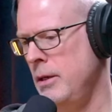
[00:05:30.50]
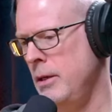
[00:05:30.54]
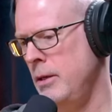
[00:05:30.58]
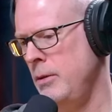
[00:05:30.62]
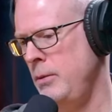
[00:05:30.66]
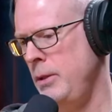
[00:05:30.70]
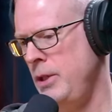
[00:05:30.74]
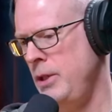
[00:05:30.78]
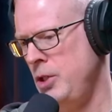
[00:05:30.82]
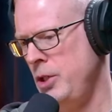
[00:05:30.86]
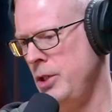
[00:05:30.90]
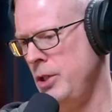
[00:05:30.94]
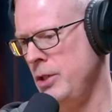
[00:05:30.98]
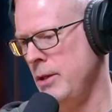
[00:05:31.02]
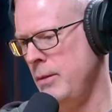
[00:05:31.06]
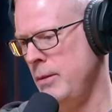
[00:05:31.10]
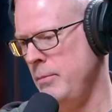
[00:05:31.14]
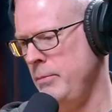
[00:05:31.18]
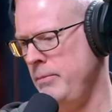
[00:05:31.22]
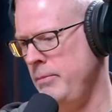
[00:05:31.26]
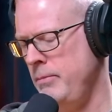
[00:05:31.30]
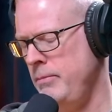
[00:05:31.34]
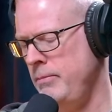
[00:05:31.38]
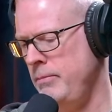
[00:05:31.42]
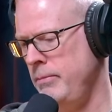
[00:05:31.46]
which
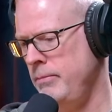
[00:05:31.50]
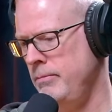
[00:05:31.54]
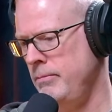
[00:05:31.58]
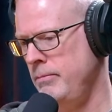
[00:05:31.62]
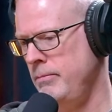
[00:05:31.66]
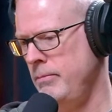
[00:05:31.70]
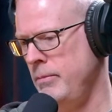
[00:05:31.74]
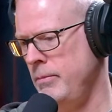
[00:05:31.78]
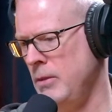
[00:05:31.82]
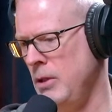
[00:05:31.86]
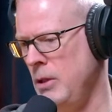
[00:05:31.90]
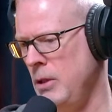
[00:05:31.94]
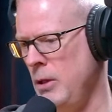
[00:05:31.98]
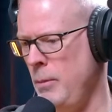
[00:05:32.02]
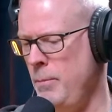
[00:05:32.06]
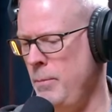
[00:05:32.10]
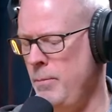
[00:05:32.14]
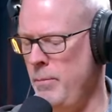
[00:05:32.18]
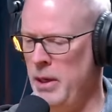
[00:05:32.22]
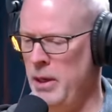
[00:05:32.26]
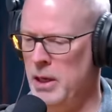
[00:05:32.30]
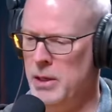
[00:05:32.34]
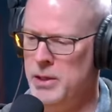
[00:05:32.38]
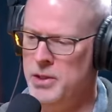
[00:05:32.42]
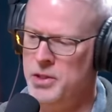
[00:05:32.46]
I'm a little
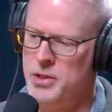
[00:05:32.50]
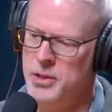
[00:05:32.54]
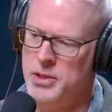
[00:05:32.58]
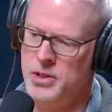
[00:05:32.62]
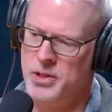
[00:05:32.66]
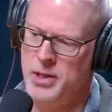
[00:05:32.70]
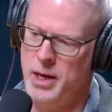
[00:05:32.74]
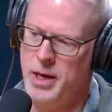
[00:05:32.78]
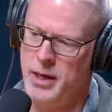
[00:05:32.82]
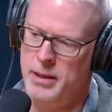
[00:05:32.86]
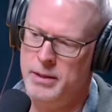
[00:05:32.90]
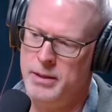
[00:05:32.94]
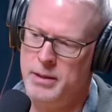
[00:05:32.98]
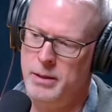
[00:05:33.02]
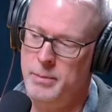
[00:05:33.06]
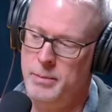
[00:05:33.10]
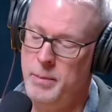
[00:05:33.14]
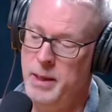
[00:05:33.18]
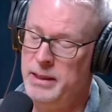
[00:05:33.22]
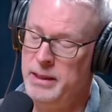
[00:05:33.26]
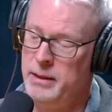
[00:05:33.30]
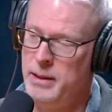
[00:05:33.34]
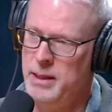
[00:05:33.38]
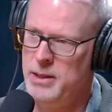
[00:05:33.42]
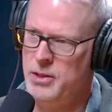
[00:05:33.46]
embarrassed to
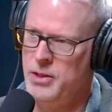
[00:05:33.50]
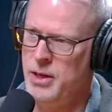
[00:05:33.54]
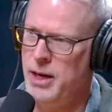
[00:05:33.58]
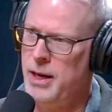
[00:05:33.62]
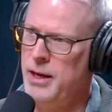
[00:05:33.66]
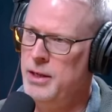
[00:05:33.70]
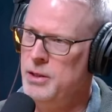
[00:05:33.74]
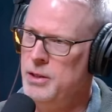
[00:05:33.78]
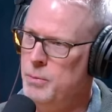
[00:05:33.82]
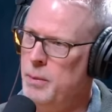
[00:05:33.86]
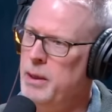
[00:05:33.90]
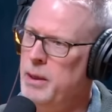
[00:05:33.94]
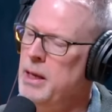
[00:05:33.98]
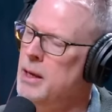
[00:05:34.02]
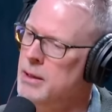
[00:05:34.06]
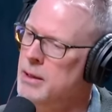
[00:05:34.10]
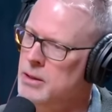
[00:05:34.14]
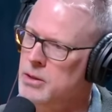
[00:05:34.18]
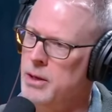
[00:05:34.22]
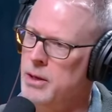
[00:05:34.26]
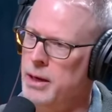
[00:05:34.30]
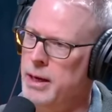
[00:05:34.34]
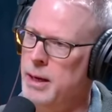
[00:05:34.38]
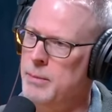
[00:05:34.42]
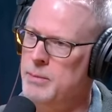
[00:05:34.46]
admit these days, but
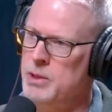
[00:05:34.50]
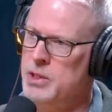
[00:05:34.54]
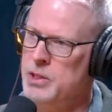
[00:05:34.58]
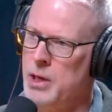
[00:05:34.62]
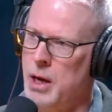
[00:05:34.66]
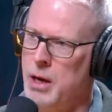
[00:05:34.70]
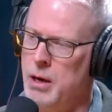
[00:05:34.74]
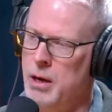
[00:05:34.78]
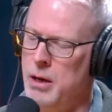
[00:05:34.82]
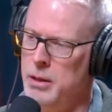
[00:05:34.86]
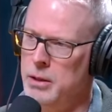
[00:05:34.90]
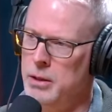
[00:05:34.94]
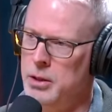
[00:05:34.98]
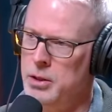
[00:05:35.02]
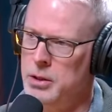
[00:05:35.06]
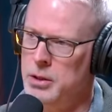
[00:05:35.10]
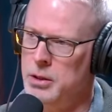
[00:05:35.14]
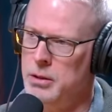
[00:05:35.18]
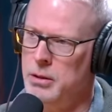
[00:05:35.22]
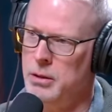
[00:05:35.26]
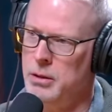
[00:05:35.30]
yes, I am a psychologist.